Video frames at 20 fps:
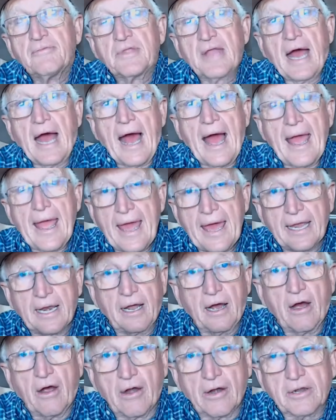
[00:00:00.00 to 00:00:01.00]
I had an
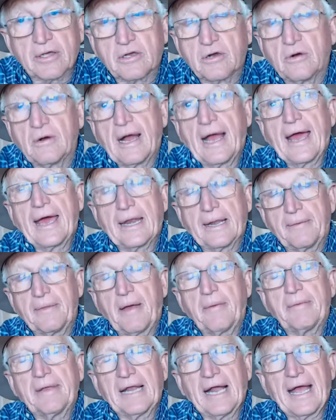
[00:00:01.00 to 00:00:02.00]
article. I had, a, I
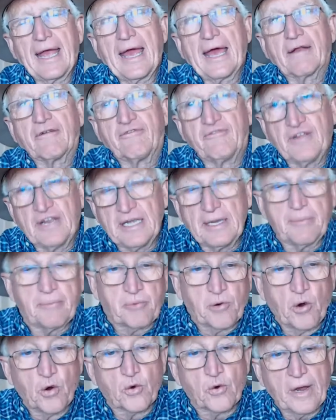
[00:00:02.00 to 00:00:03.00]
mean, I had a feeding
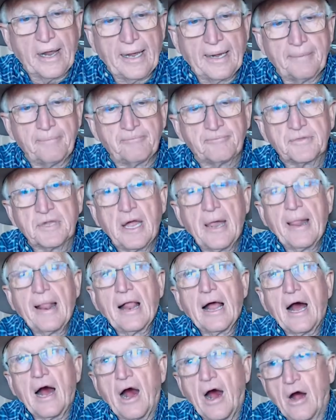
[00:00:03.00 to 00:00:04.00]
program
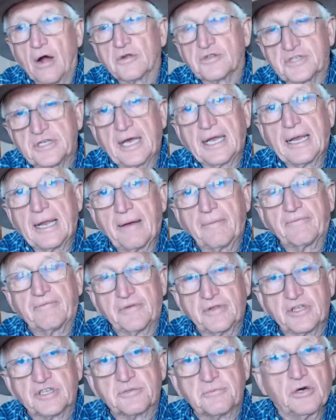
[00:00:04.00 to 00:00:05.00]
all set up for
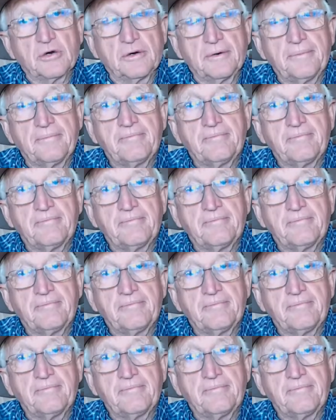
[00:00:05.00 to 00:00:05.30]
this mule,